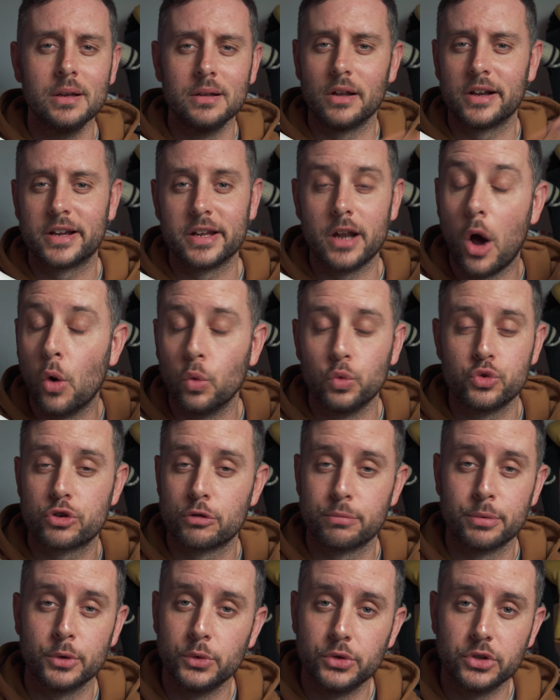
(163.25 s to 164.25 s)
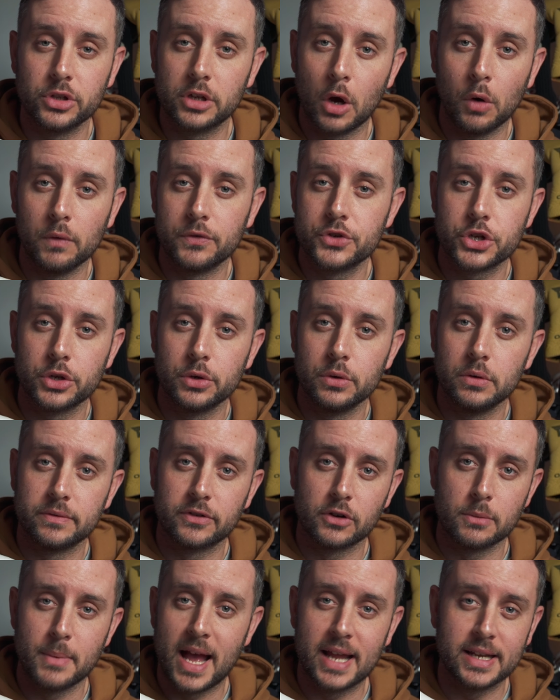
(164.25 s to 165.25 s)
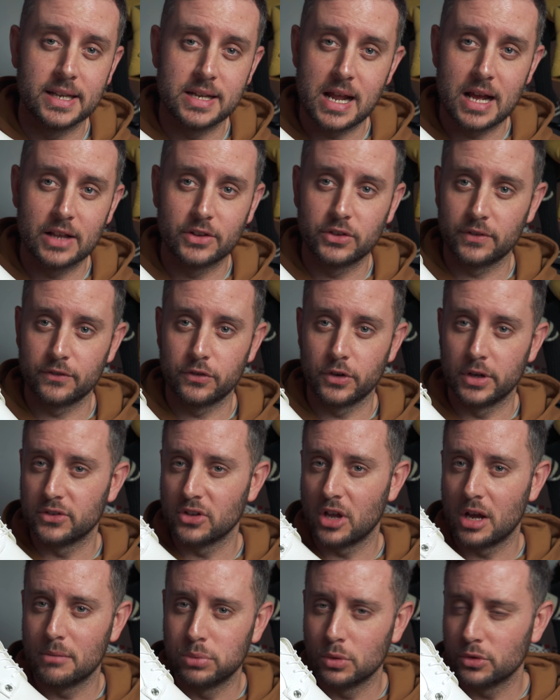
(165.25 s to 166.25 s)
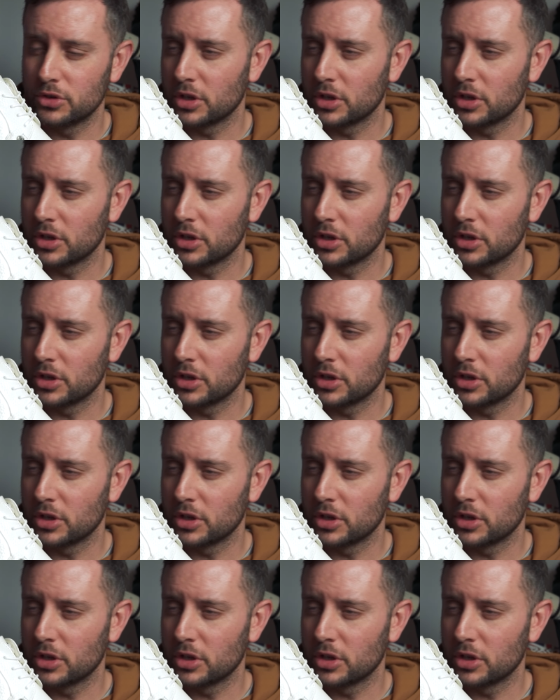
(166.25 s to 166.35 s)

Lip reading: like an Ultra Boost golf shoe from Adidas, for example.